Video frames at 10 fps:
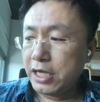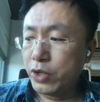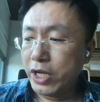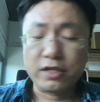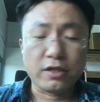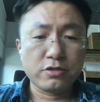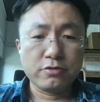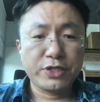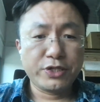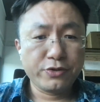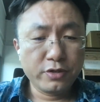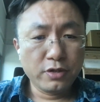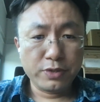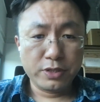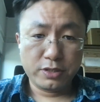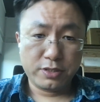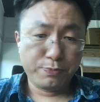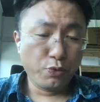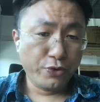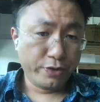and we had lots of material. We
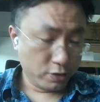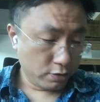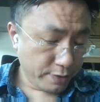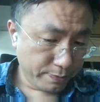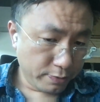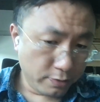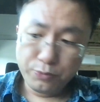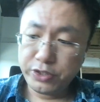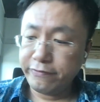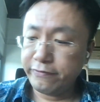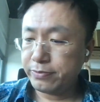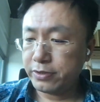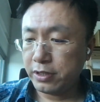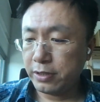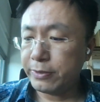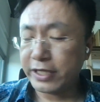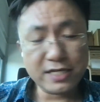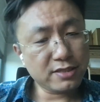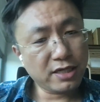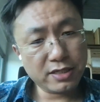spoke with lots of people. We developed, I
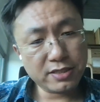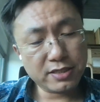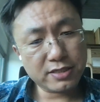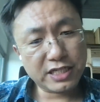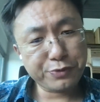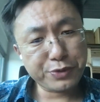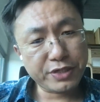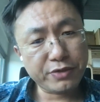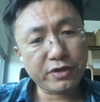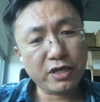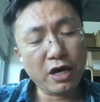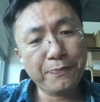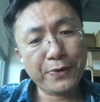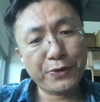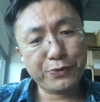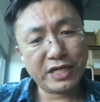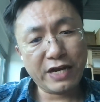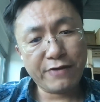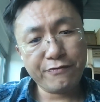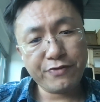mean, case studies and stuff. We said, okay, how
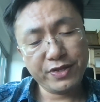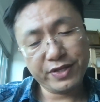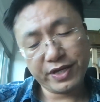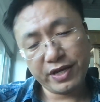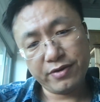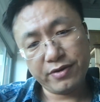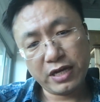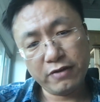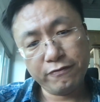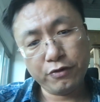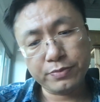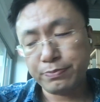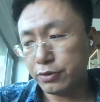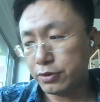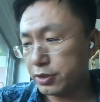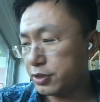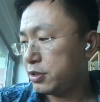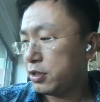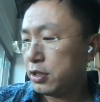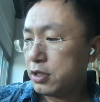about we tie everything together and form a book?
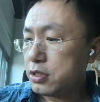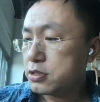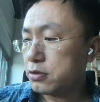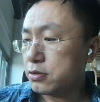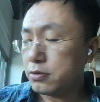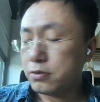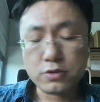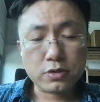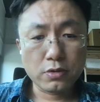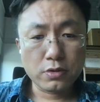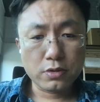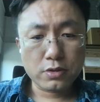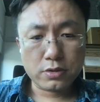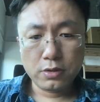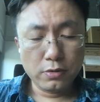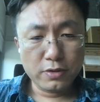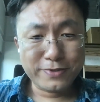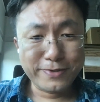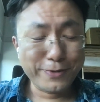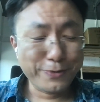So
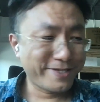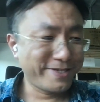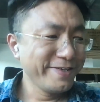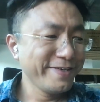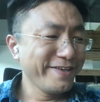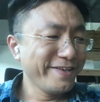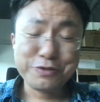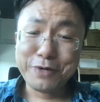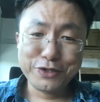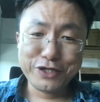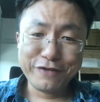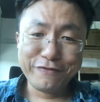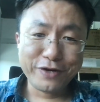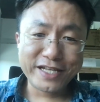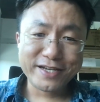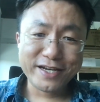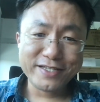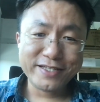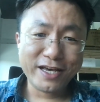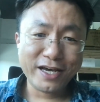it was a much more
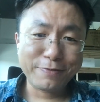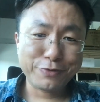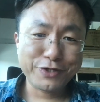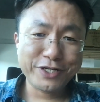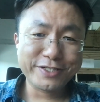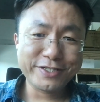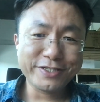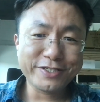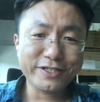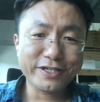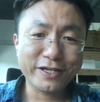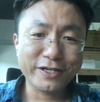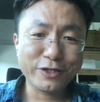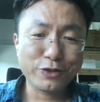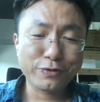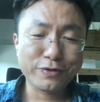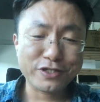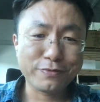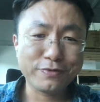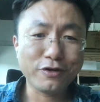difficult exercise than I had predicted. It
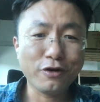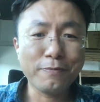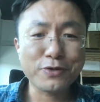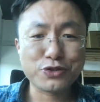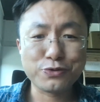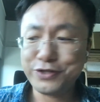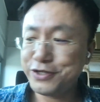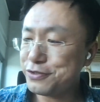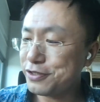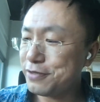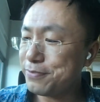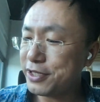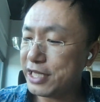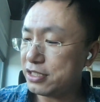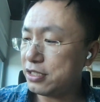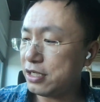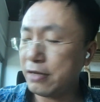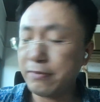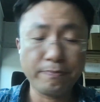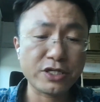took us almost 2 years to complete that,
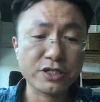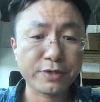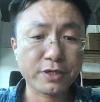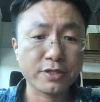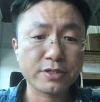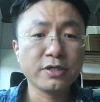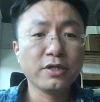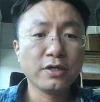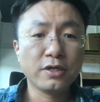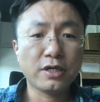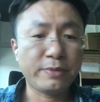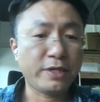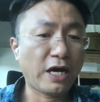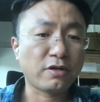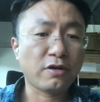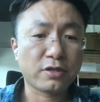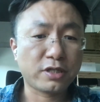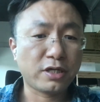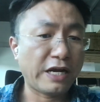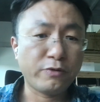and partially because, I mean, after
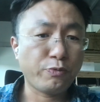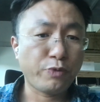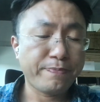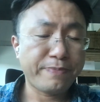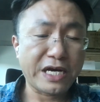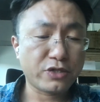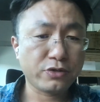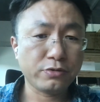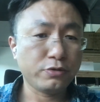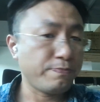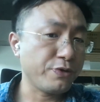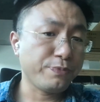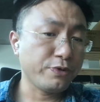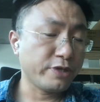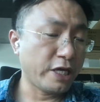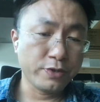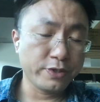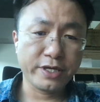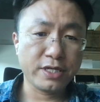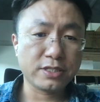lockdown, everyone went back to build their
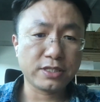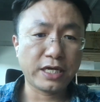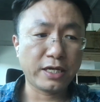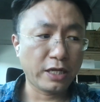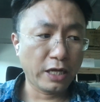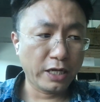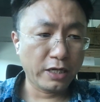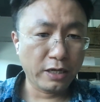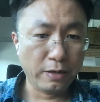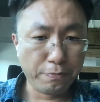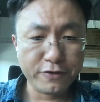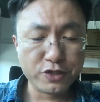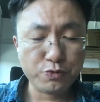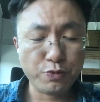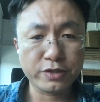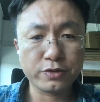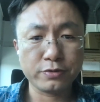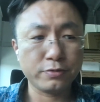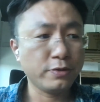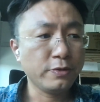own things, and professor went
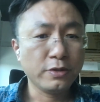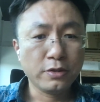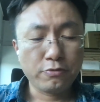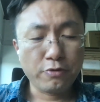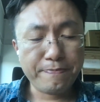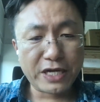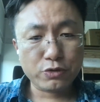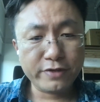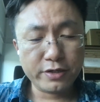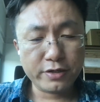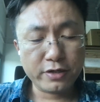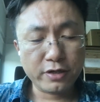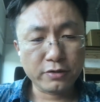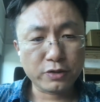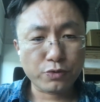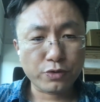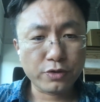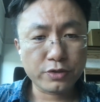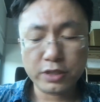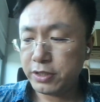back to traveling around the
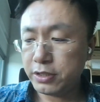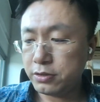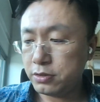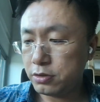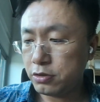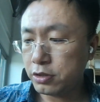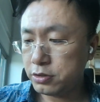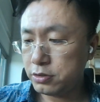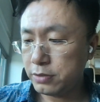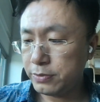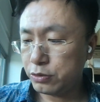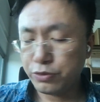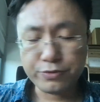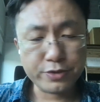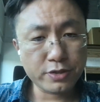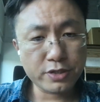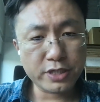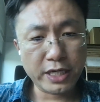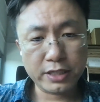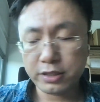world. I mean, doing
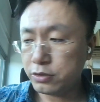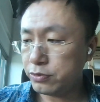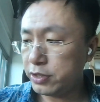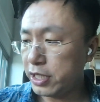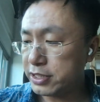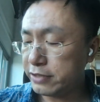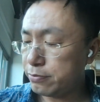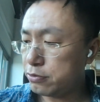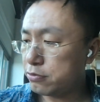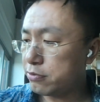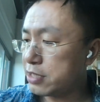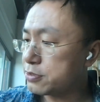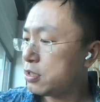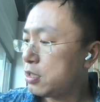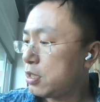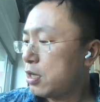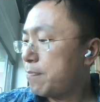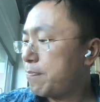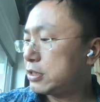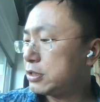research and doing executive programs,
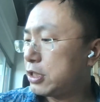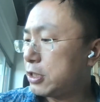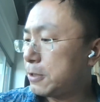but